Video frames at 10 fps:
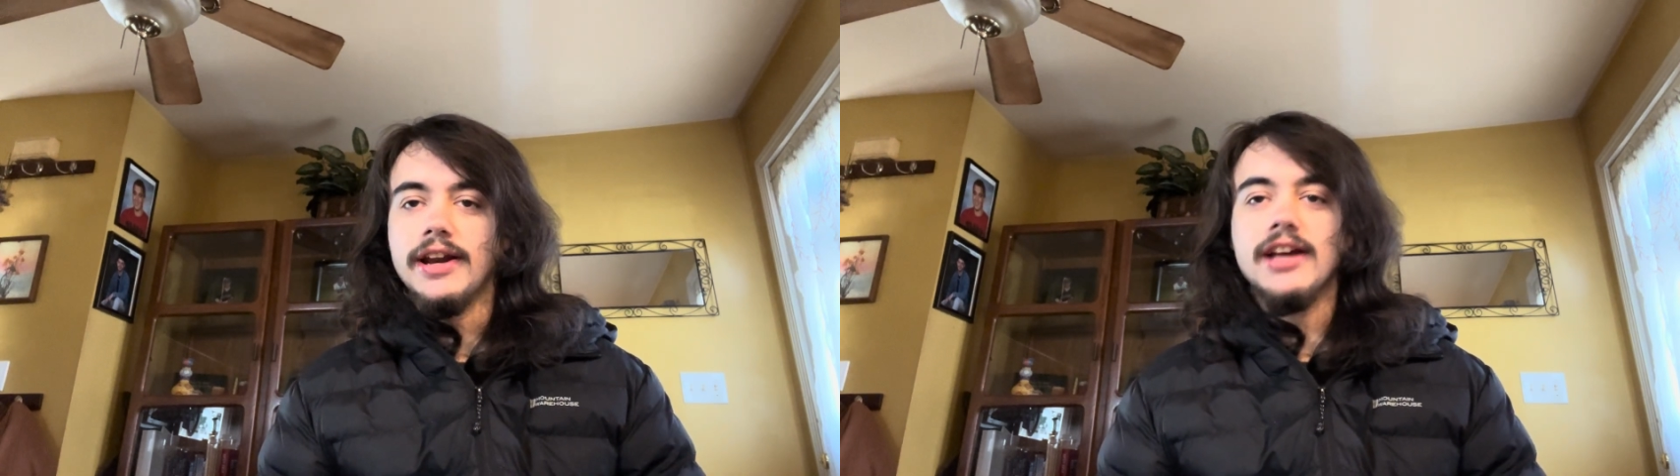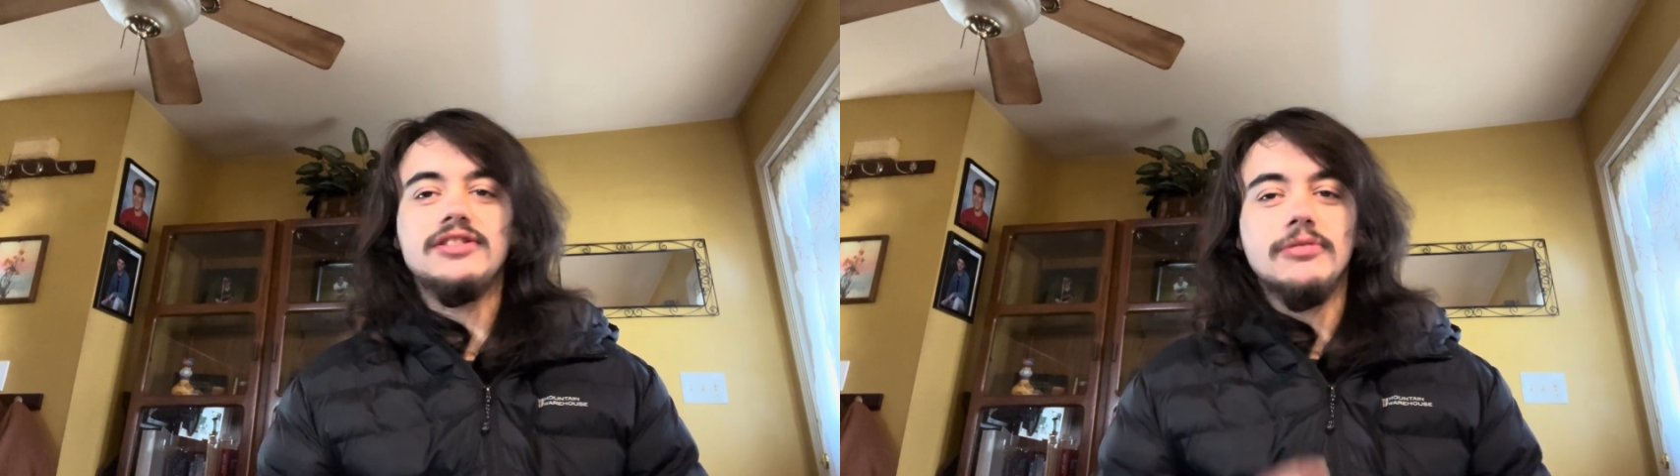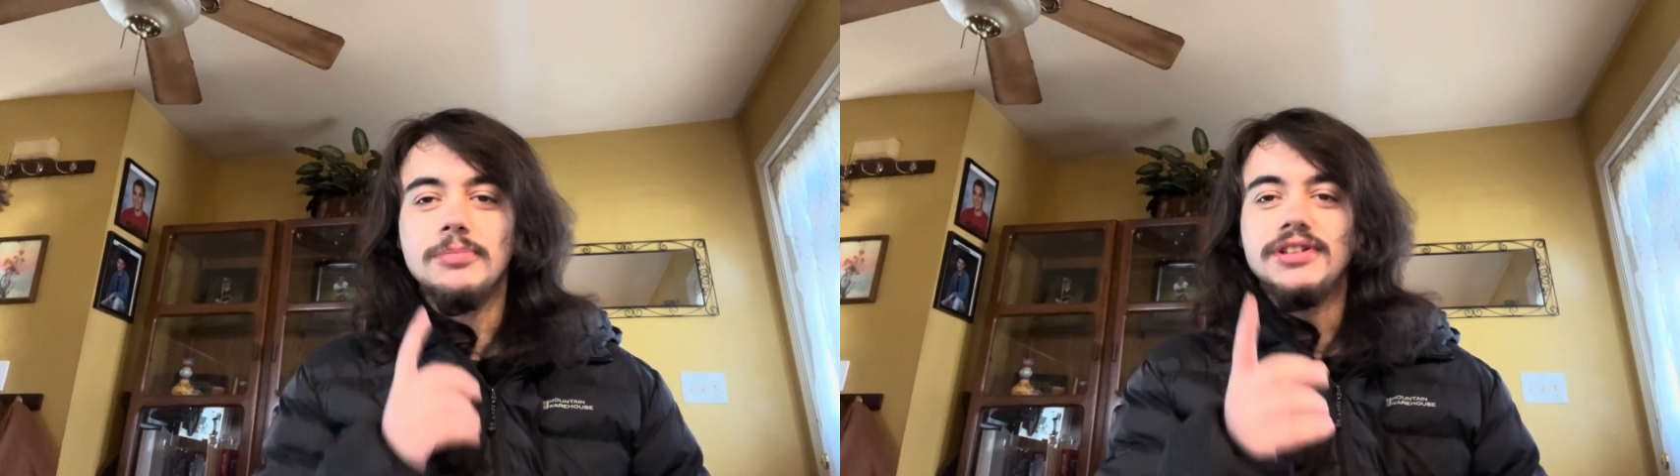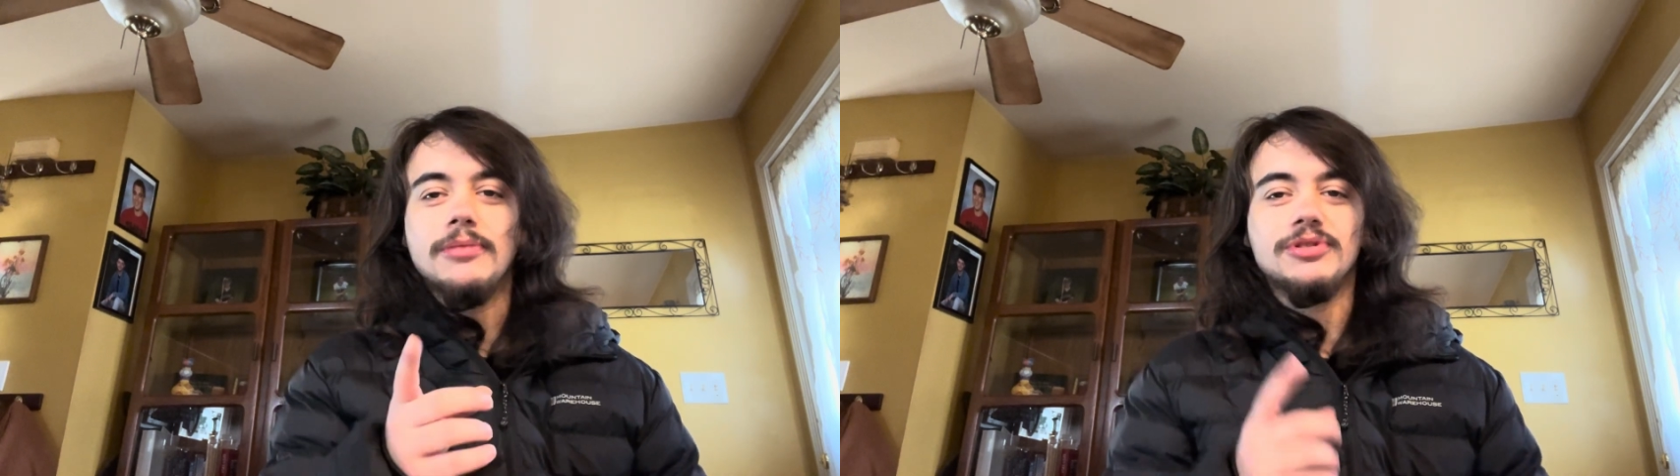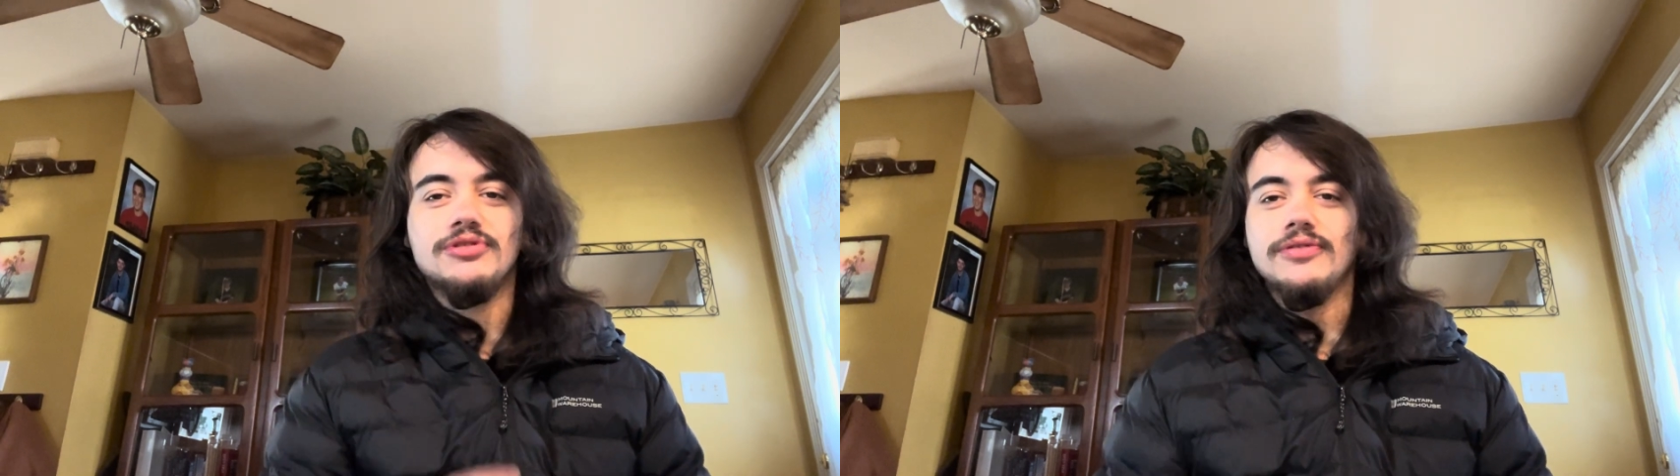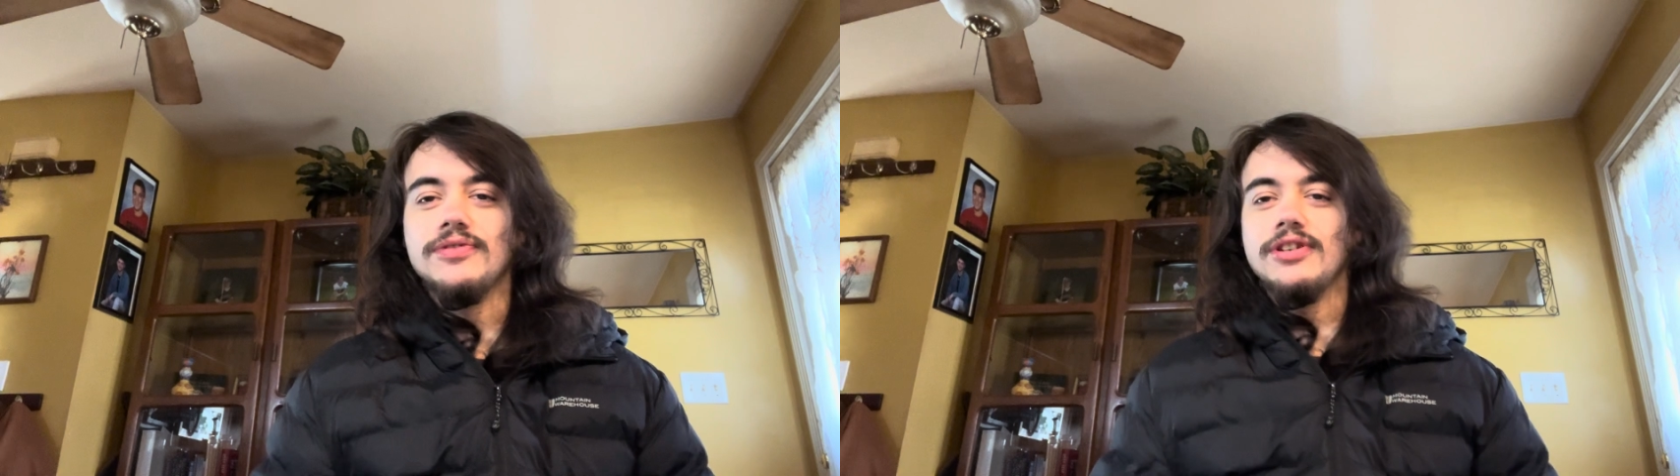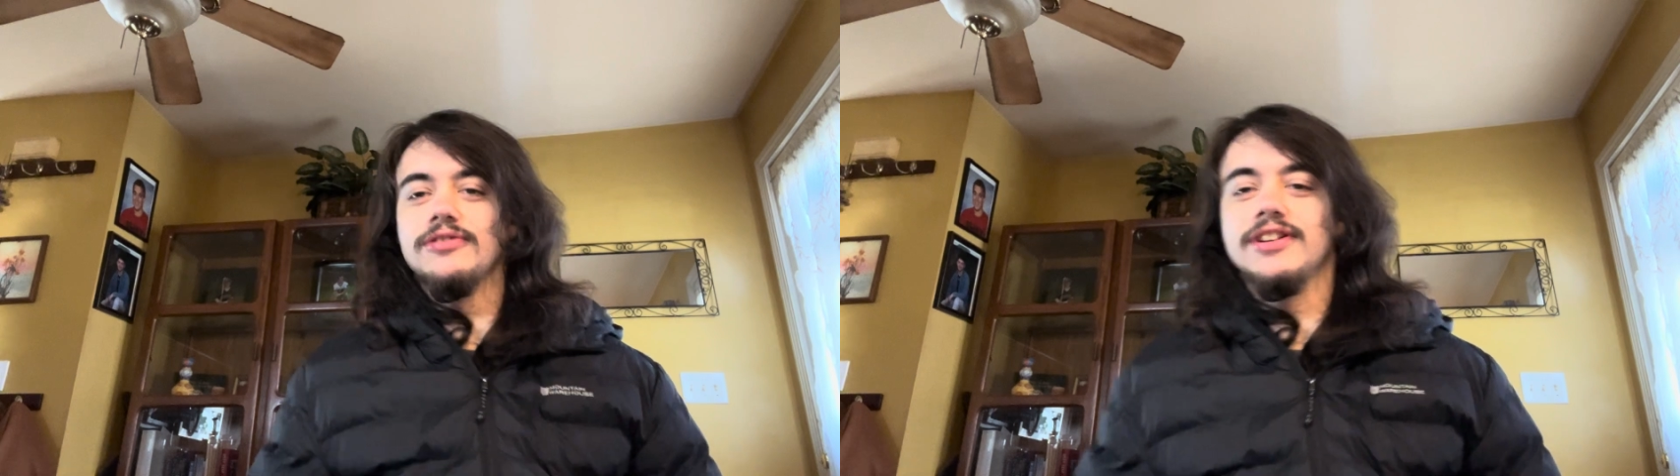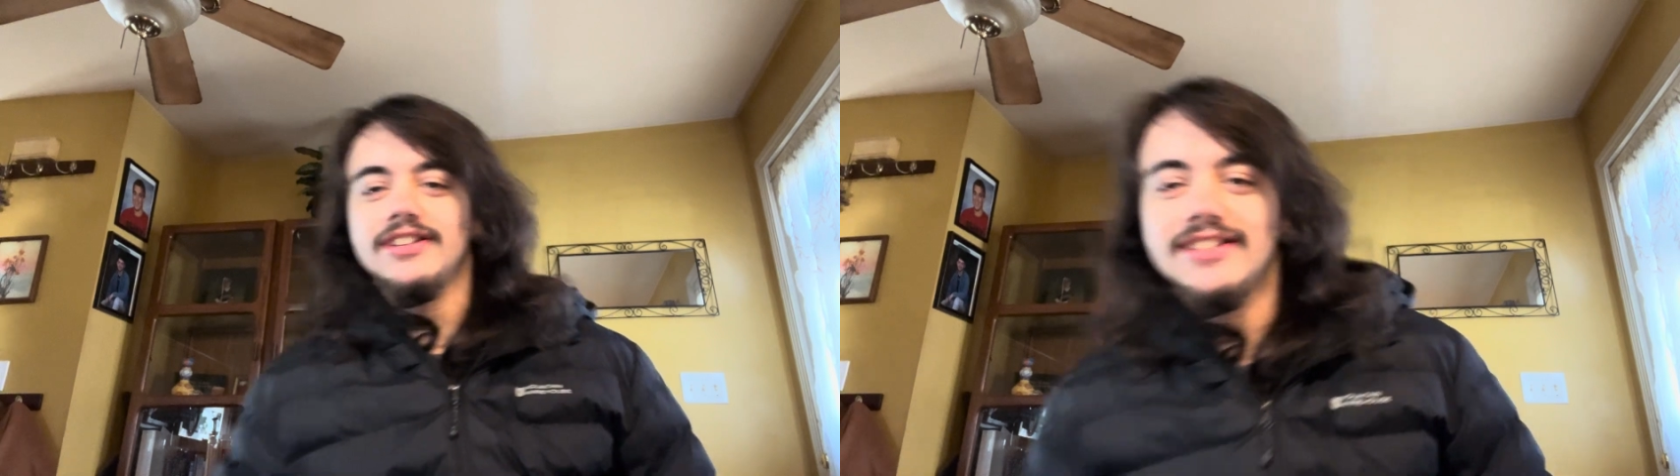Actually, let me demonstrate for y'all.
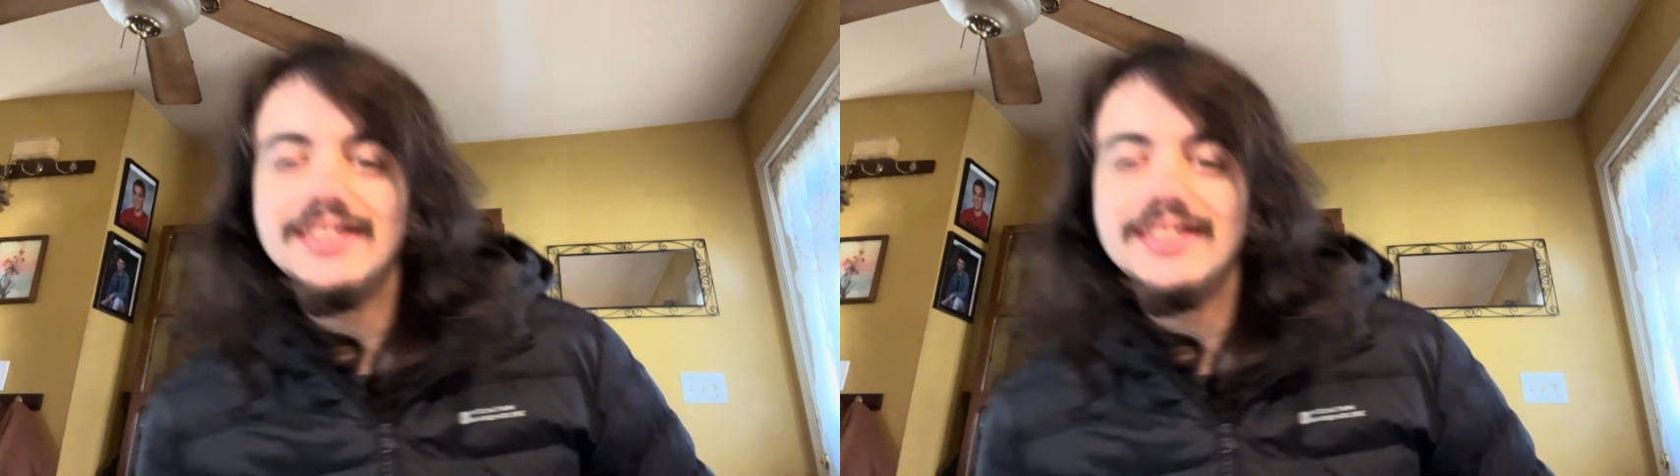Ready?